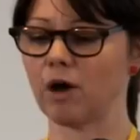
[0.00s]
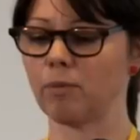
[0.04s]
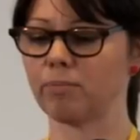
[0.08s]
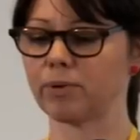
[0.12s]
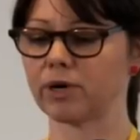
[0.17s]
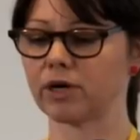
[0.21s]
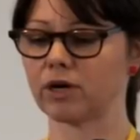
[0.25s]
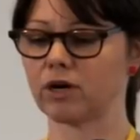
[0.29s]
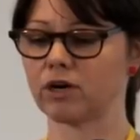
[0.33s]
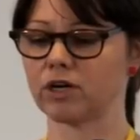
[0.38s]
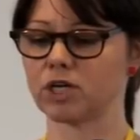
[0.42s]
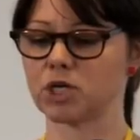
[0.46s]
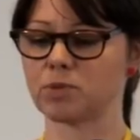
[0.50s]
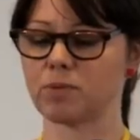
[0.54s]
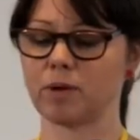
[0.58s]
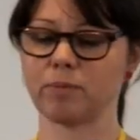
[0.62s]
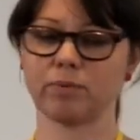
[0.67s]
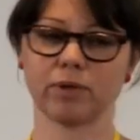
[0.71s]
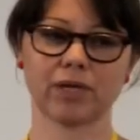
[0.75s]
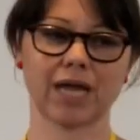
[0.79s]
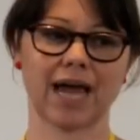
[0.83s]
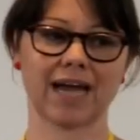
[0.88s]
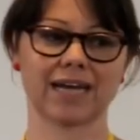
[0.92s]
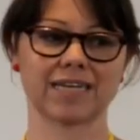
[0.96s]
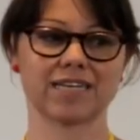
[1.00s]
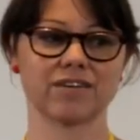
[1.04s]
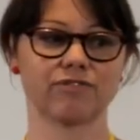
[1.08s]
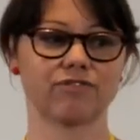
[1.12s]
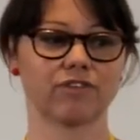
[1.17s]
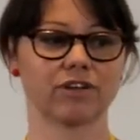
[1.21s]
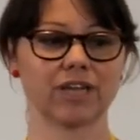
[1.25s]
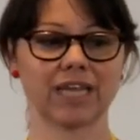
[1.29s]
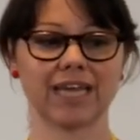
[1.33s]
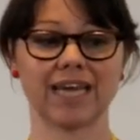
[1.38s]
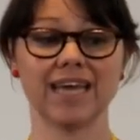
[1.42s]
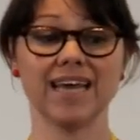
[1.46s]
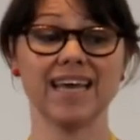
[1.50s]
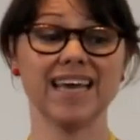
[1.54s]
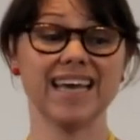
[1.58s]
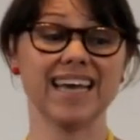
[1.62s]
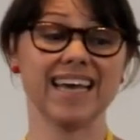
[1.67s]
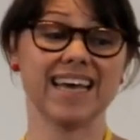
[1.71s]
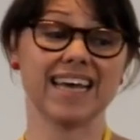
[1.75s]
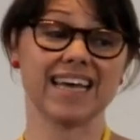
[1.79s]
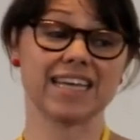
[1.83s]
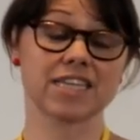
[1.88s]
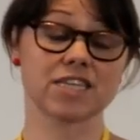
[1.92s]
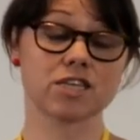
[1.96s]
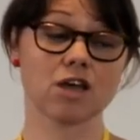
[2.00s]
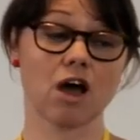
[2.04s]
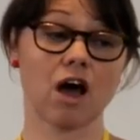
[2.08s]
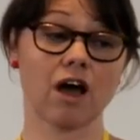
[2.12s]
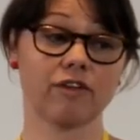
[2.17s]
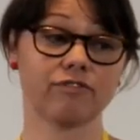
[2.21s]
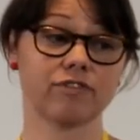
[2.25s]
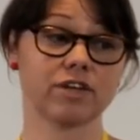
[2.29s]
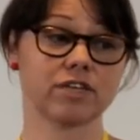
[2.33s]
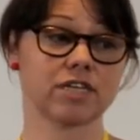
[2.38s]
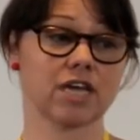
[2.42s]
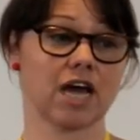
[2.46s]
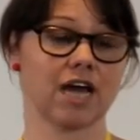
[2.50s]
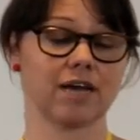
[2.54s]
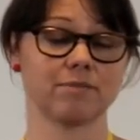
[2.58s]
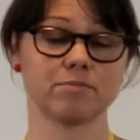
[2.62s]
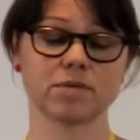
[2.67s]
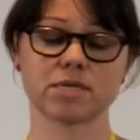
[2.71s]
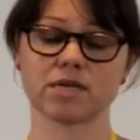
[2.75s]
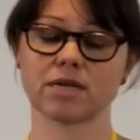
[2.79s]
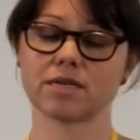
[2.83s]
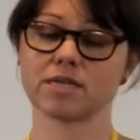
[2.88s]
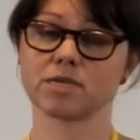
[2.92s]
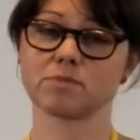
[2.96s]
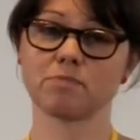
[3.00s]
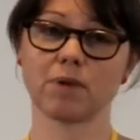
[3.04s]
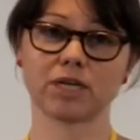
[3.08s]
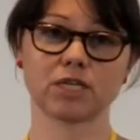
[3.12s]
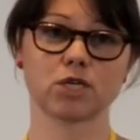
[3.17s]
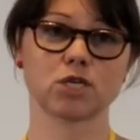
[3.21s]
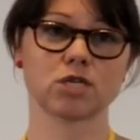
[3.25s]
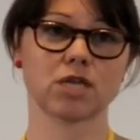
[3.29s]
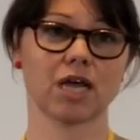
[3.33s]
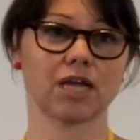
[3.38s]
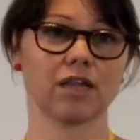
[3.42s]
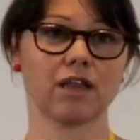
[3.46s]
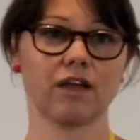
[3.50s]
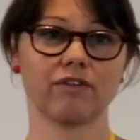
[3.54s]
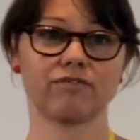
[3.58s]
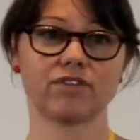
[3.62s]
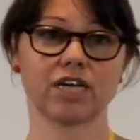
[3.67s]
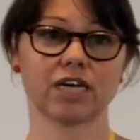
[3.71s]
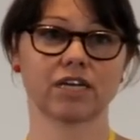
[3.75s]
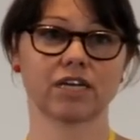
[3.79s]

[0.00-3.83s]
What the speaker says: help or encourage people to act differently, it's oftentimes, as much as I love